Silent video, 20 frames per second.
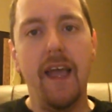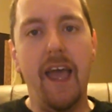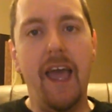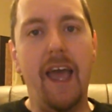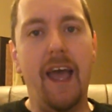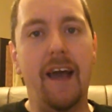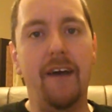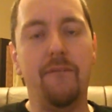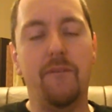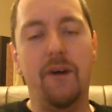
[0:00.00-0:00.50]

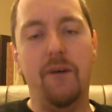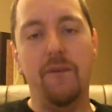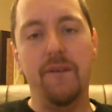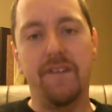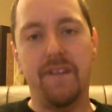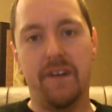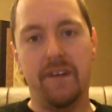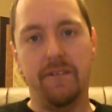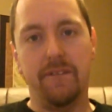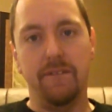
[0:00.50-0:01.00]
And what
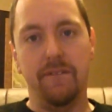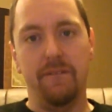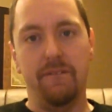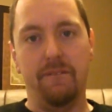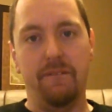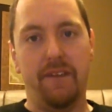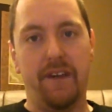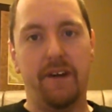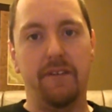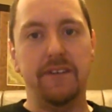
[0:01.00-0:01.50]
were
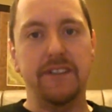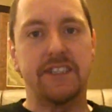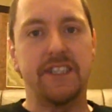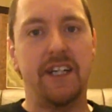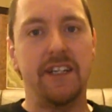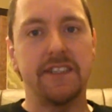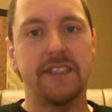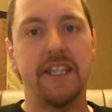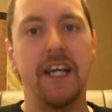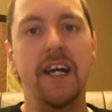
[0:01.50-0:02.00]
their
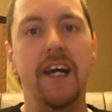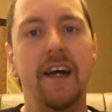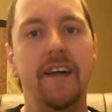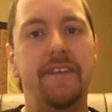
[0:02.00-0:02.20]
results?